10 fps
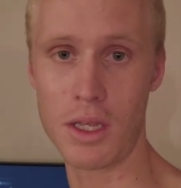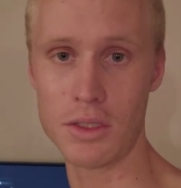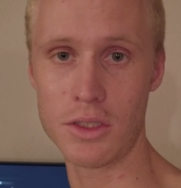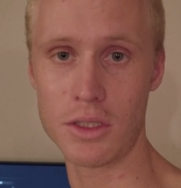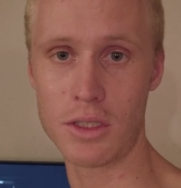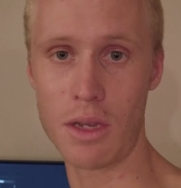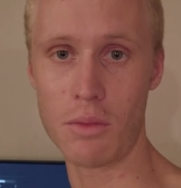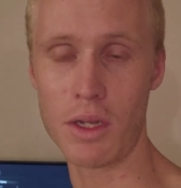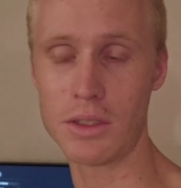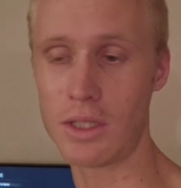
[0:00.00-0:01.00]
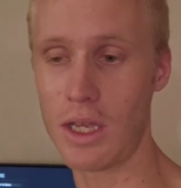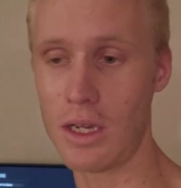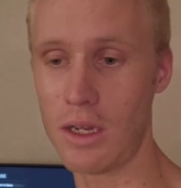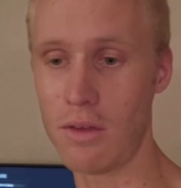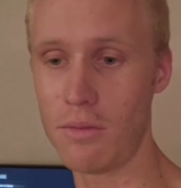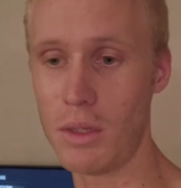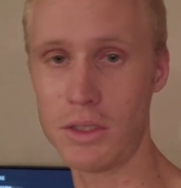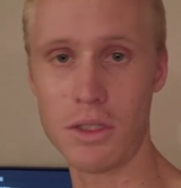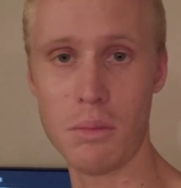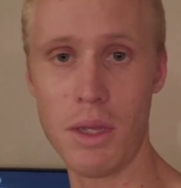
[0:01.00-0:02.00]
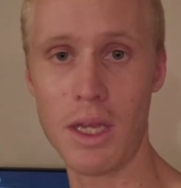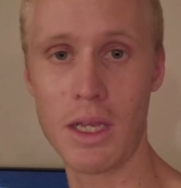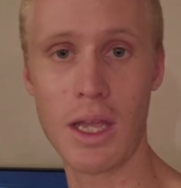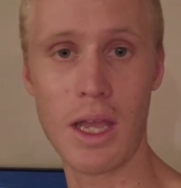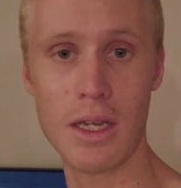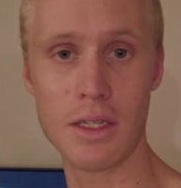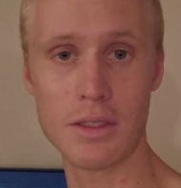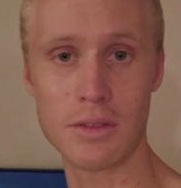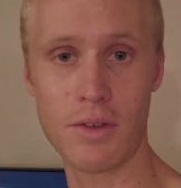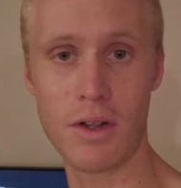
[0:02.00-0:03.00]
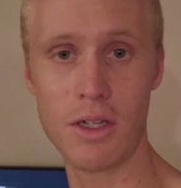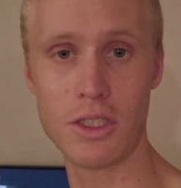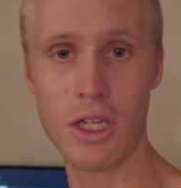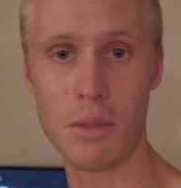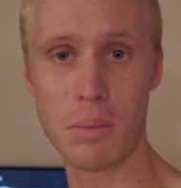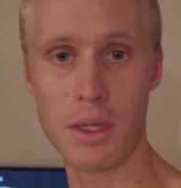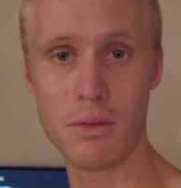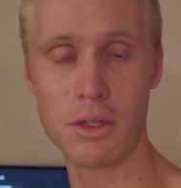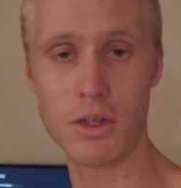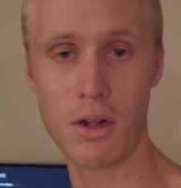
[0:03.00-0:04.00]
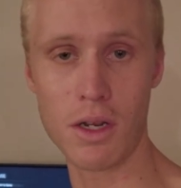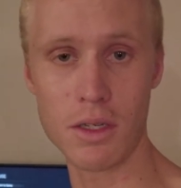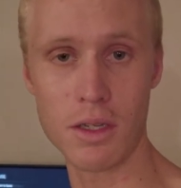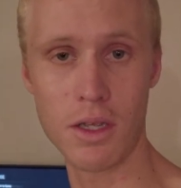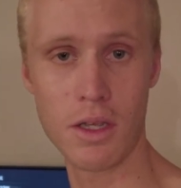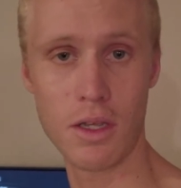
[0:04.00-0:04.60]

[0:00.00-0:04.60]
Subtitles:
He's just a reskin of Mr. Big, and it's very cheap and retarded.